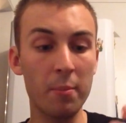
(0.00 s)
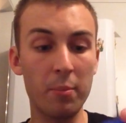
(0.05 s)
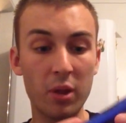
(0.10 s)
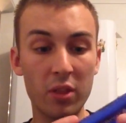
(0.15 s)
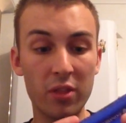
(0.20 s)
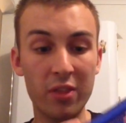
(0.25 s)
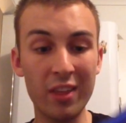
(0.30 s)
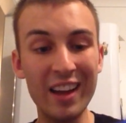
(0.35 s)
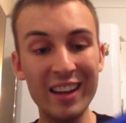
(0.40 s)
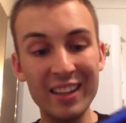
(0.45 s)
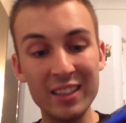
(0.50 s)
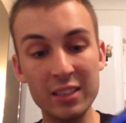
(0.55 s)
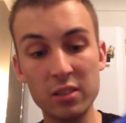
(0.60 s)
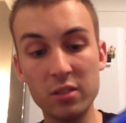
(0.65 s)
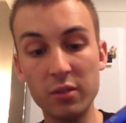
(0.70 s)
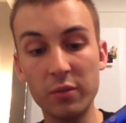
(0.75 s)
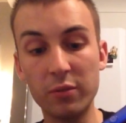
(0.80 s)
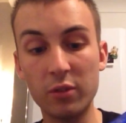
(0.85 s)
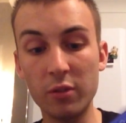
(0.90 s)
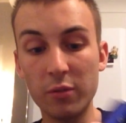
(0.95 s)
But that
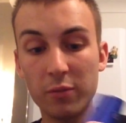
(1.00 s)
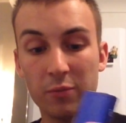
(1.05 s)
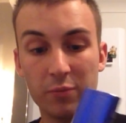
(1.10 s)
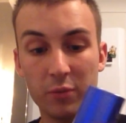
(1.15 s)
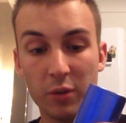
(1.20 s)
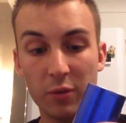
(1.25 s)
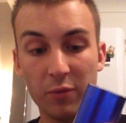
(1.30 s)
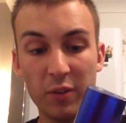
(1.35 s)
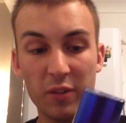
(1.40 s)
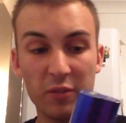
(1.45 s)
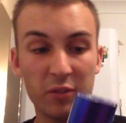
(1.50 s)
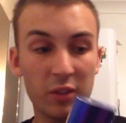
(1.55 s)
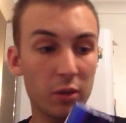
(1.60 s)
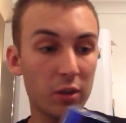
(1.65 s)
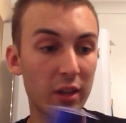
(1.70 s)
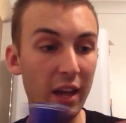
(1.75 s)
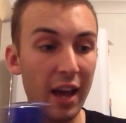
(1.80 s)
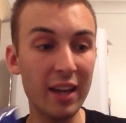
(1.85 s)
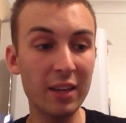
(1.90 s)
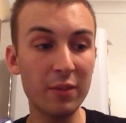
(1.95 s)
is the
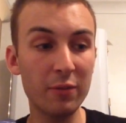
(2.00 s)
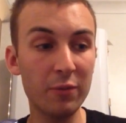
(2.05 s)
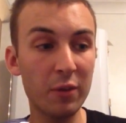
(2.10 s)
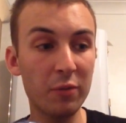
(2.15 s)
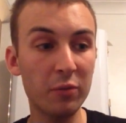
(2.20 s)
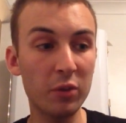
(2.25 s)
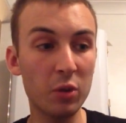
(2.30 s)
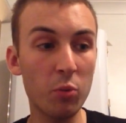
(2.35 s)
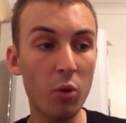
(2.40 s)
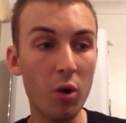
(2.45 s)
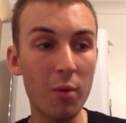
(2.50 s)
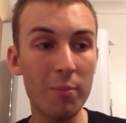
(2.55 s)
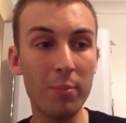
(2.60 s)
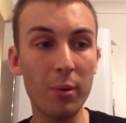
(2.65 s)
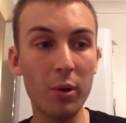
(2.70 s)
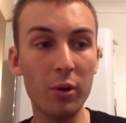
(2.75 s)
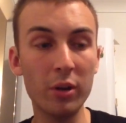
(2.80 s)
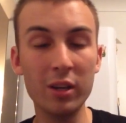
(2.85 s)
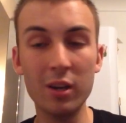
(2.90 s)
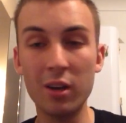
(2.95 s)
A50W
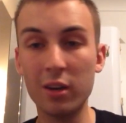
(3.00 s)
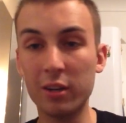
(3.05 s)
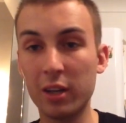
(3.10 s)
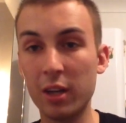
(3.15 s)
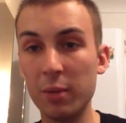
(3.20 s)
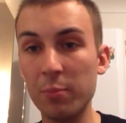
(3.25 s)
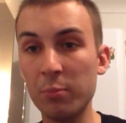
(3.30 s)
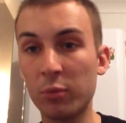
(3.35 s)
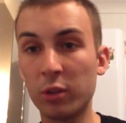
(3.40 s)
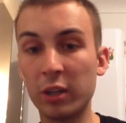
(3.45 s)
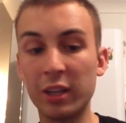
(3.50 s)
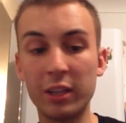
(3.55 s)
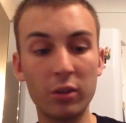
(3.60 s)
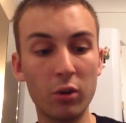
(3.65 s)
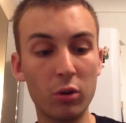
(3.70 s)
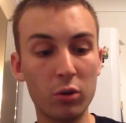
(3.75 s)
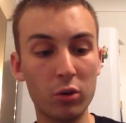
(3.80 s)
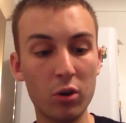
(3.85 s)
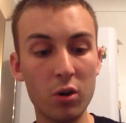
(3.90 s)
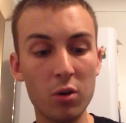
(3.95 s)
by
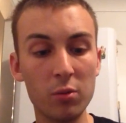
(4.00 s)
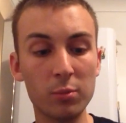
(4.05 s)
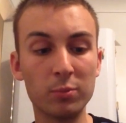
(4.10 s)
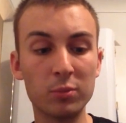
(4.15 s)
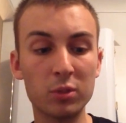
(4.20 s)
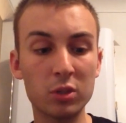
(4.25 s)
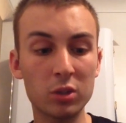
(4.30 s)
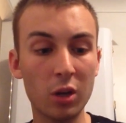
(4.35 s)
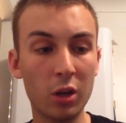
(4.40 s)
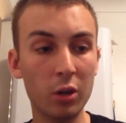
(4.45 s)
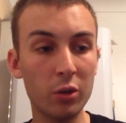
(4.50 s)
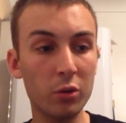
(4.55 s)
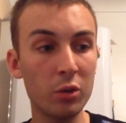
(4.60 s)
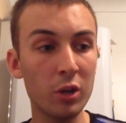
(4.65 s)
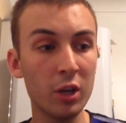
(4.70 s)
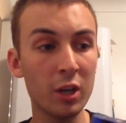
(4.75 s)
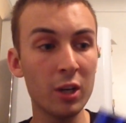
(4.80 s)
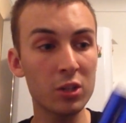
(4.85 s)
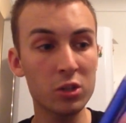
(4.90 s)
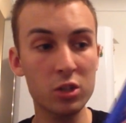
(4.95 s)
Kimree.com. So
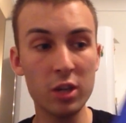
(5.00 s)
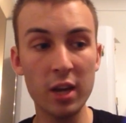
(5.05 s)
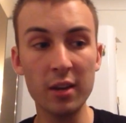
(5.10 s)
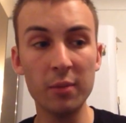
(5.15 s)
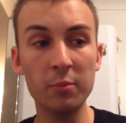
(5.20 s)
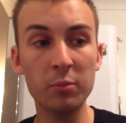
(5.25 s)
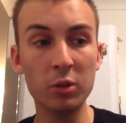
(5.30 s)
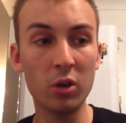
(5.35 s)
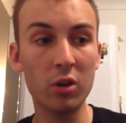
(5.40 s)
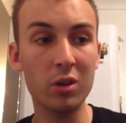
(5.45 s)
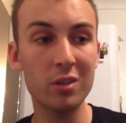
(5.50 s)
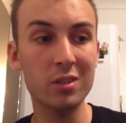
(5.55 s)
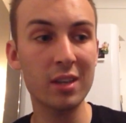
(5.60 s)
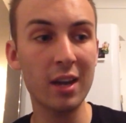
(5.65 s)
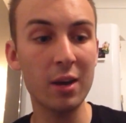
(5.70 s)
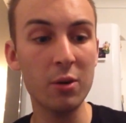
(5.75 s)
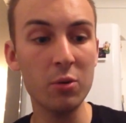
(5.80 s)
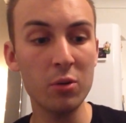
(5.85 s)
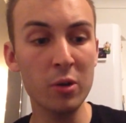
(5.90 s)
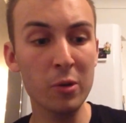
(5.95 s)
check them guys
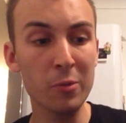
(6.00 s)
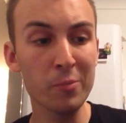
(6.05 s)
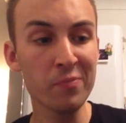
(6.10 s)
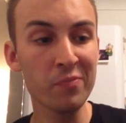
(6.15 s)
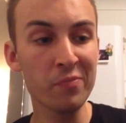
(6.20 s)
out.